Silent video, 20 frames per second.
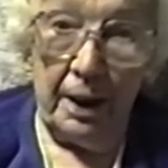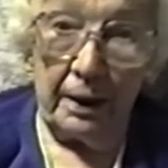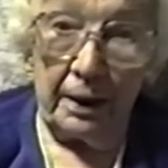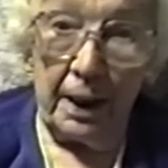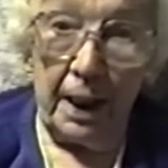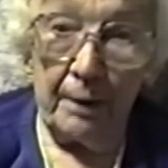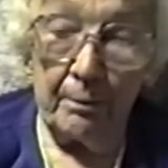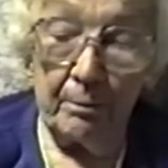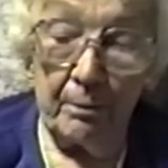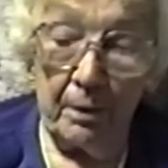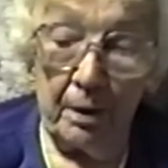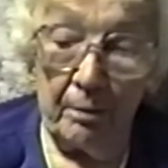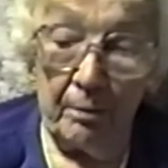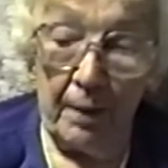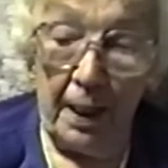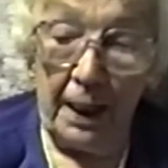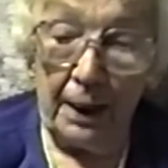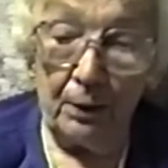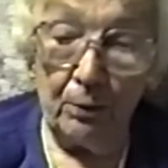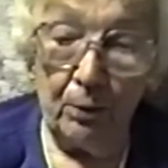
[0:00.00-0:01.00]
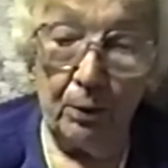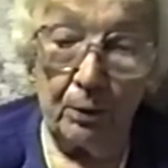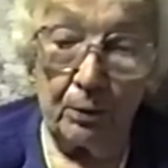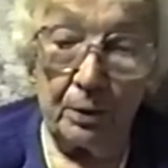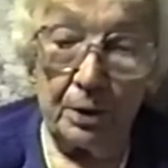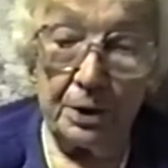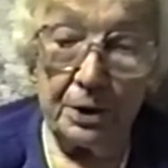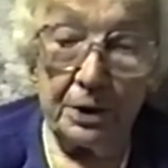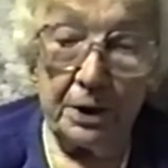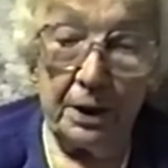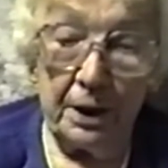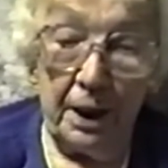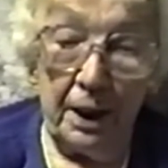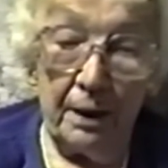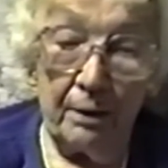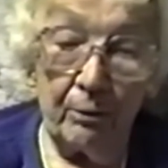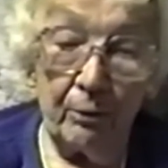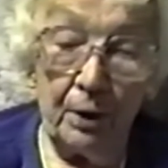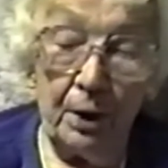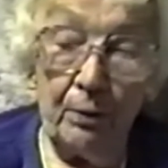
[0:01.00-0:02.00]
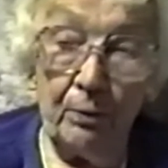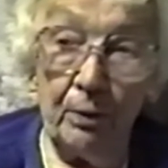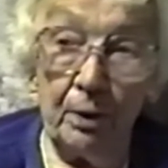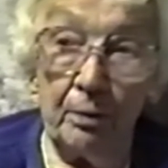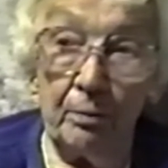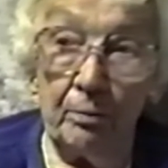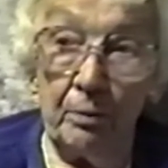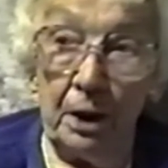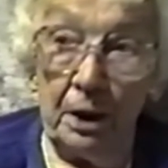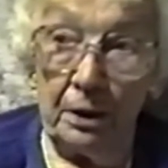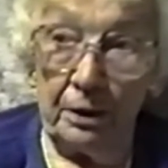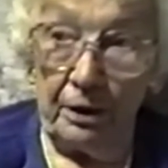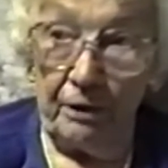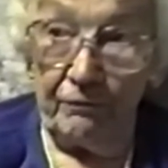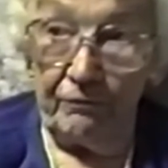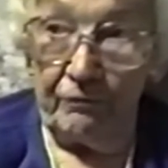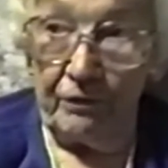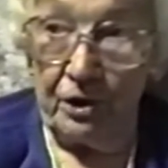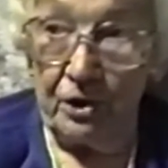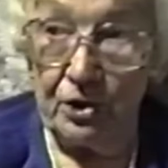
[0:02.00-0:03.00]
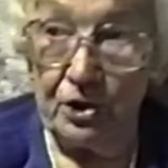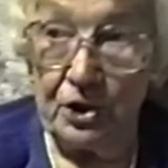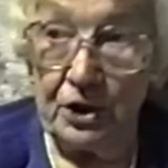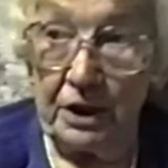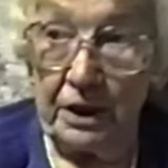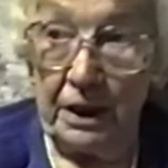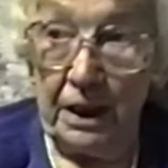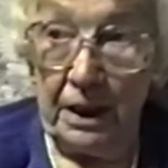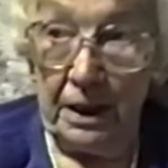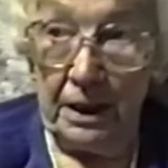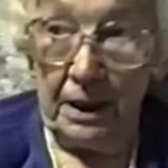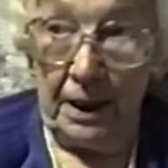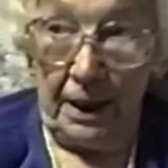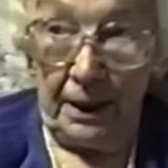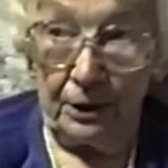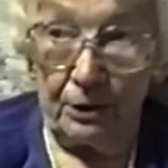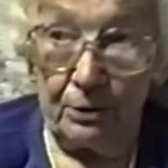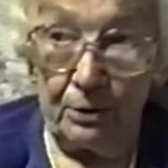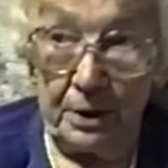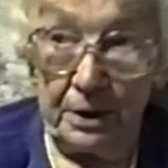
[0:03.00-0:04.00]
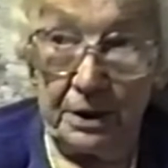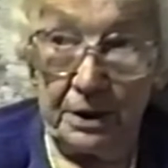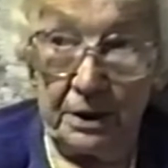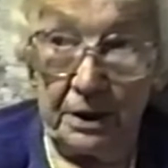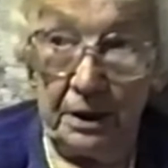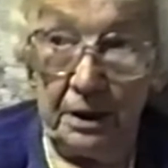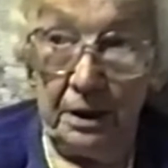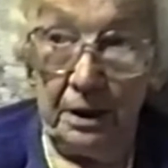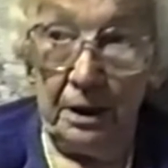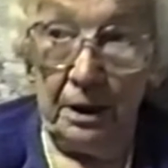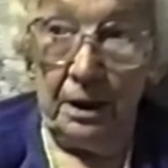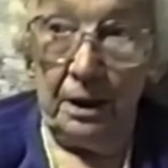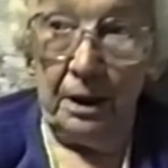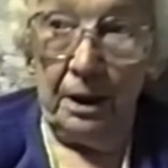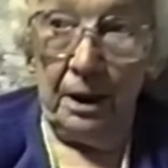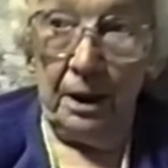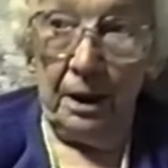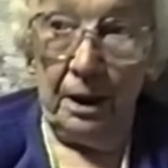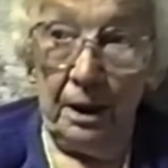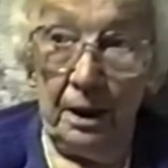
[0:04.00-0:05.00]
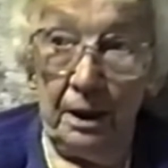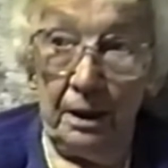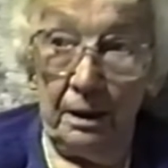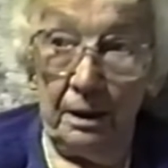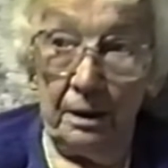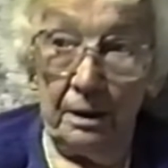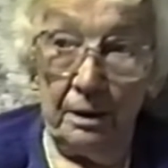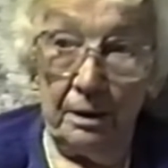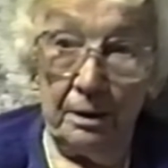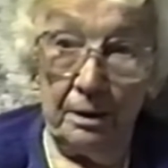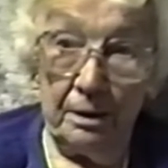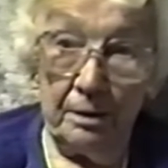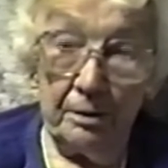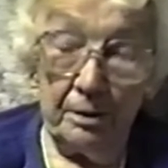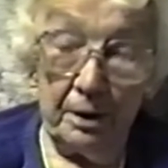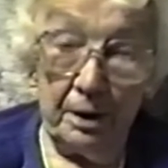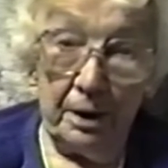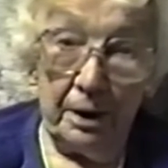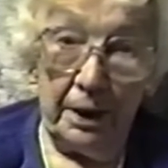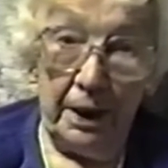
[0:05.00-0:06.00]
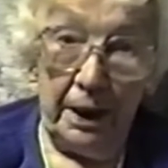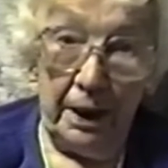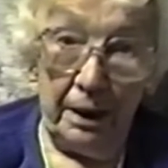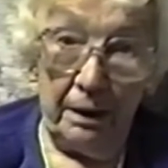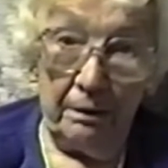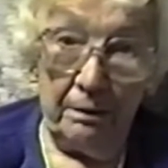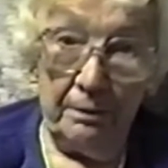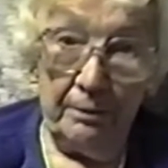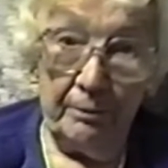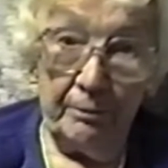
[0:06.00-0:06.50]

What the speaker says: got my quotas, and we were among the first to get electricity here.